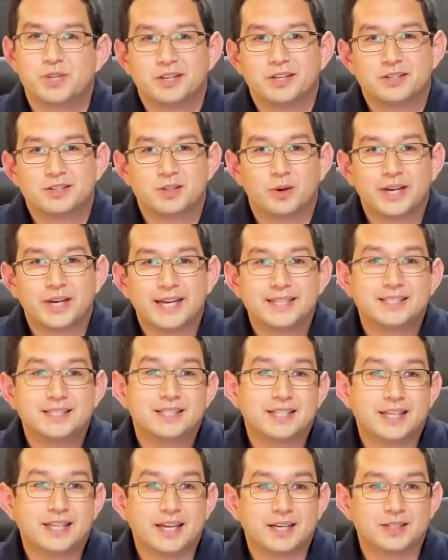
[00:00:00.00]
So I guess to
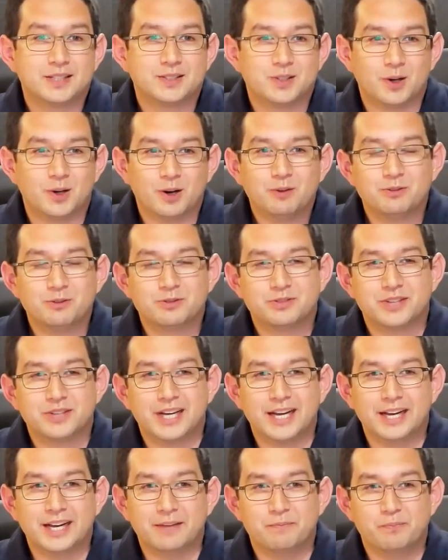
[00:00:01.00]
kick us off,
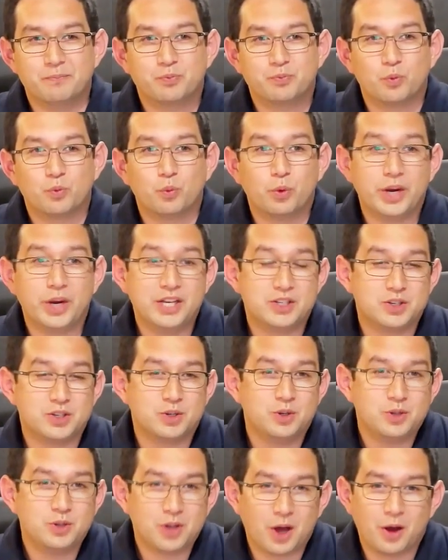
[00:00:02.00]
we do
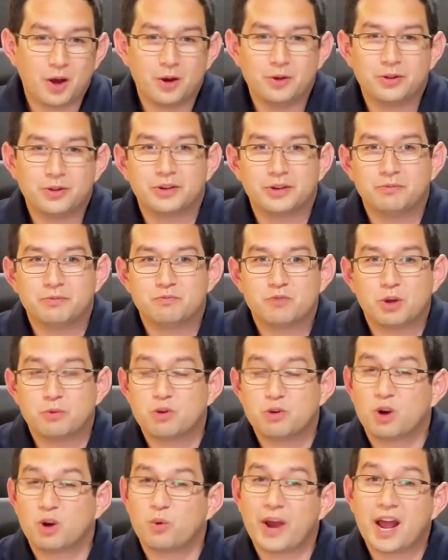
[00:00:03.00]
know that
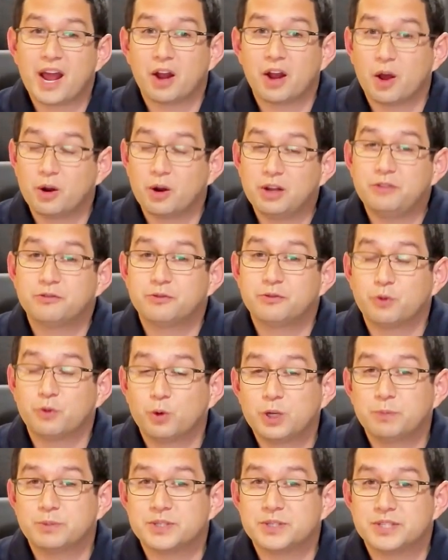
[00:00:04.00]
around only
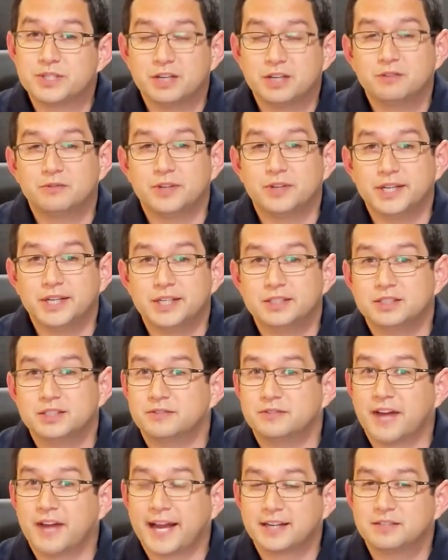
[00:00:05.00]
40% of leaders have
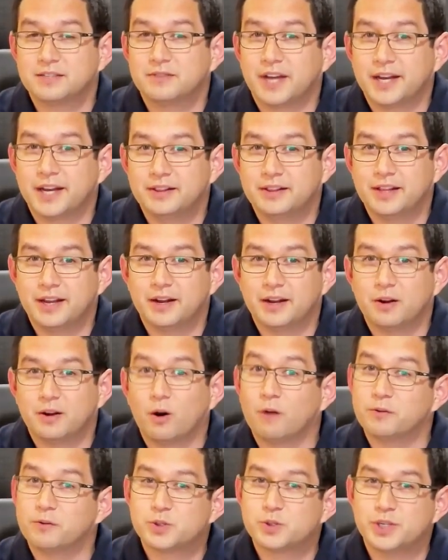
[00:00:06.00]
activated their
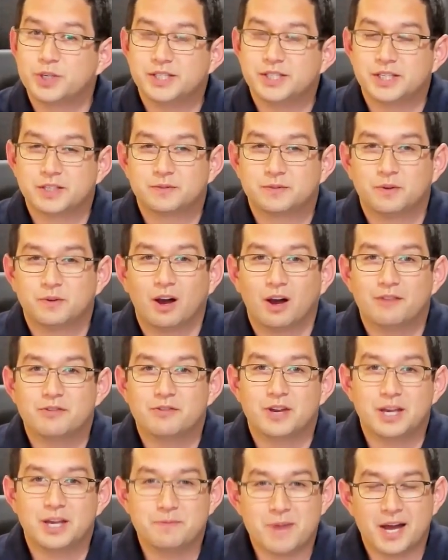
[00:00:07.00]
Office 365
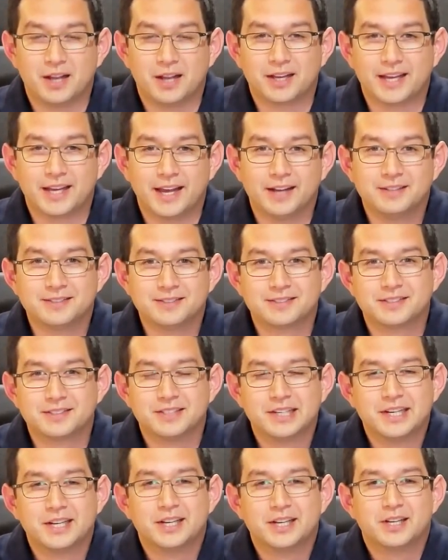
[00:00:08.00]
email
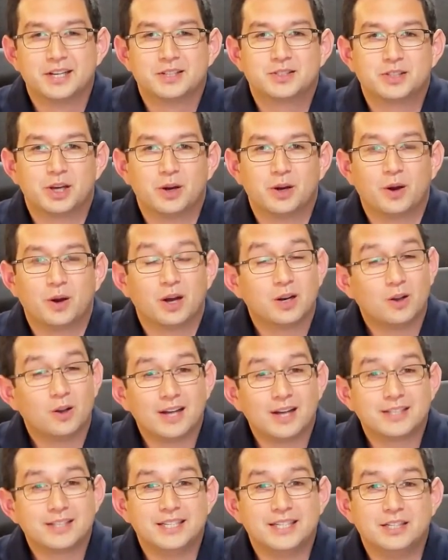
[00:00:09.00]
accounts. So I'd like
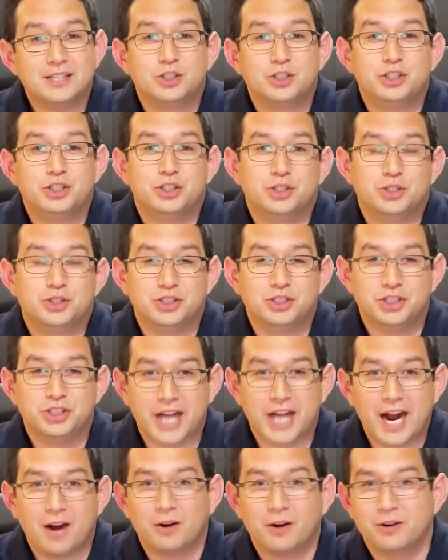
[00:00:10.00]
to introduce
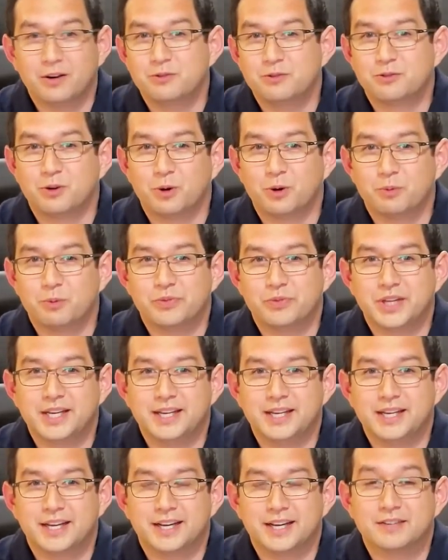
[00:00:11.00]
Jared from the
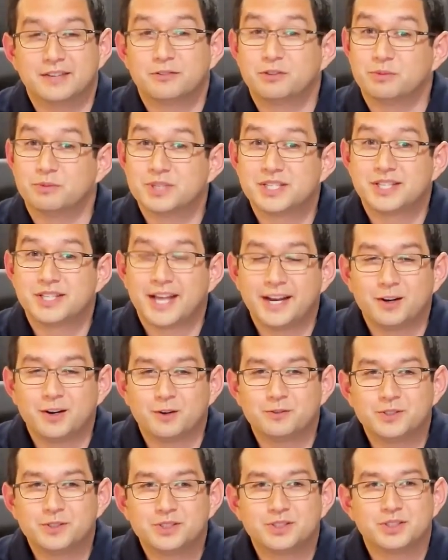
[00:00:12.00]
State
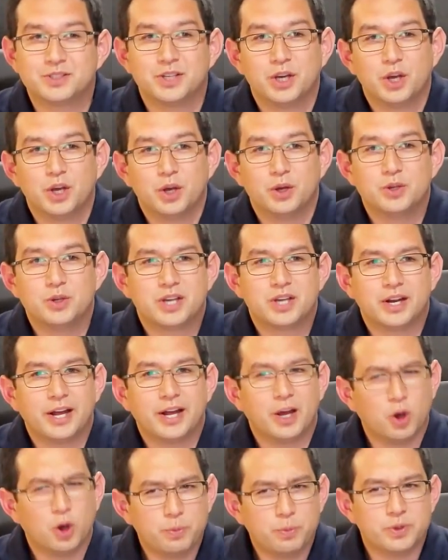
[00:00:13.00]
Office, who's going to
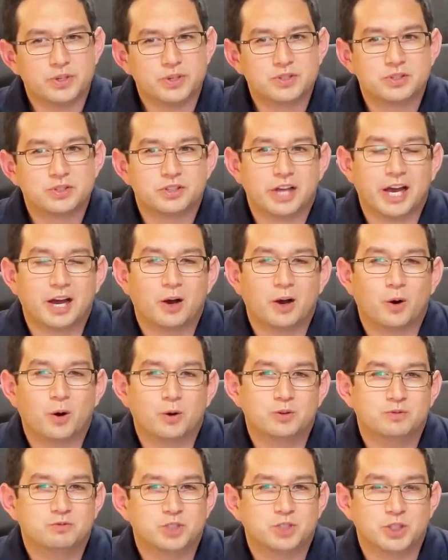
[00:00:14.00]
help us on
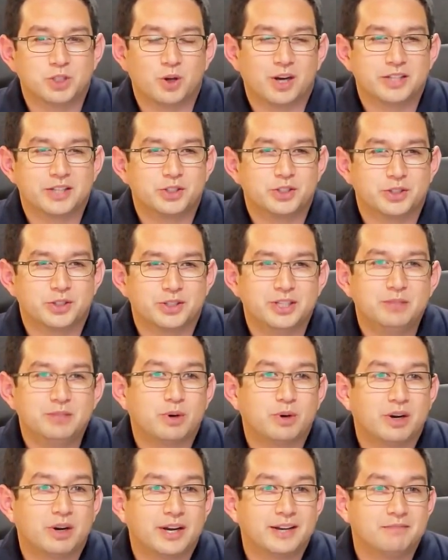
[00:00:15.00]
tonight's journey
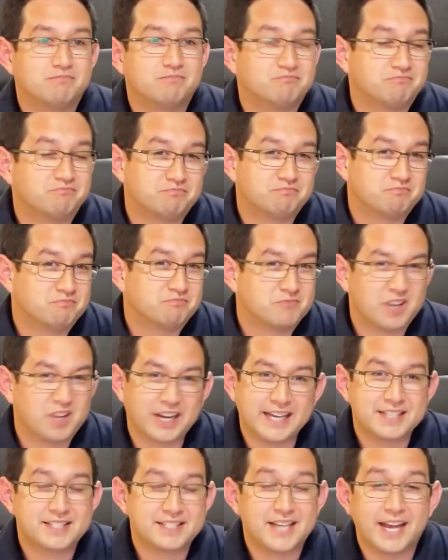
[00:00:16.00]
by, I
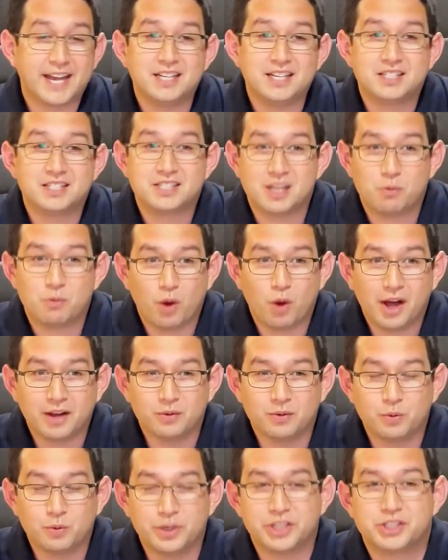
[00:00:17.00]
guess, taking step one,
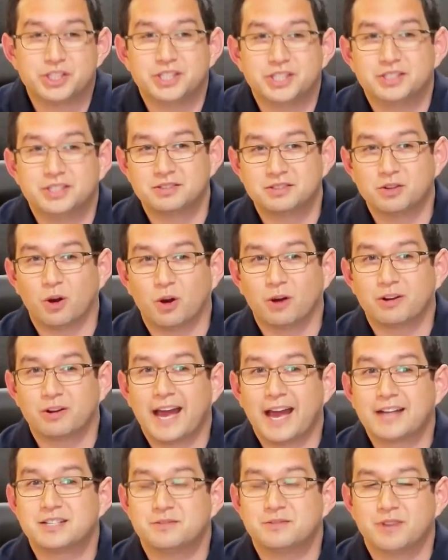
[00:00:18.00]
which is
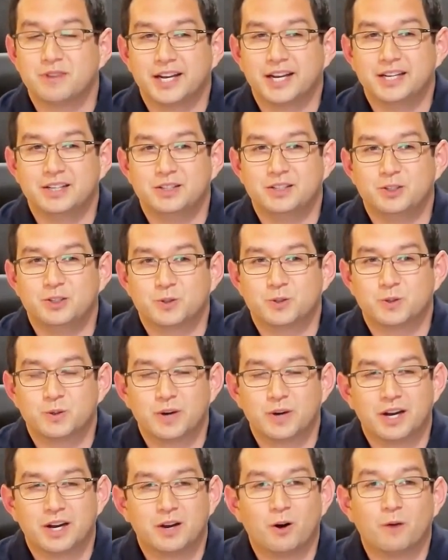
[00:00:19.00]
activating your
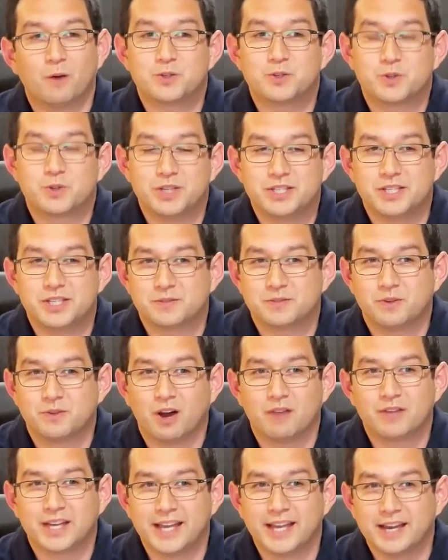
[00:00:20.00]
Office 365
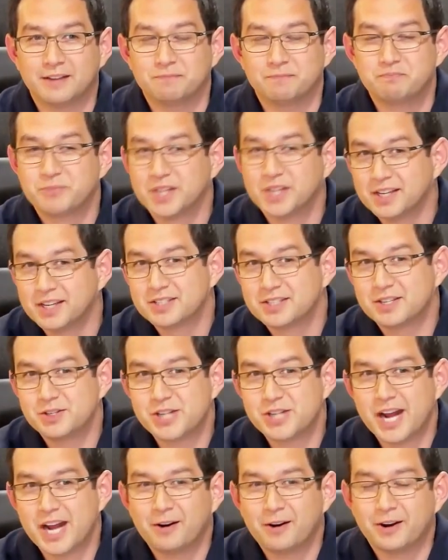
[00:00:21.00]
account. So
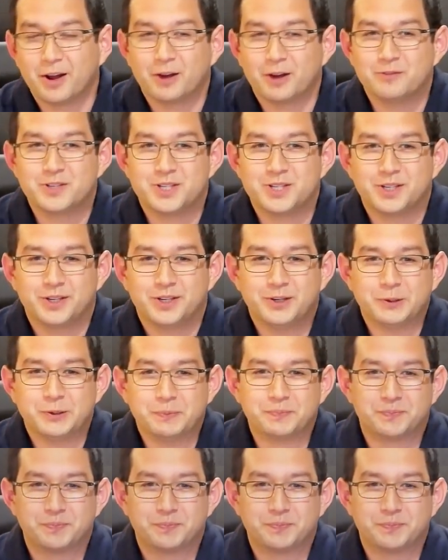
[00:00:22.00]
Jared, over to you.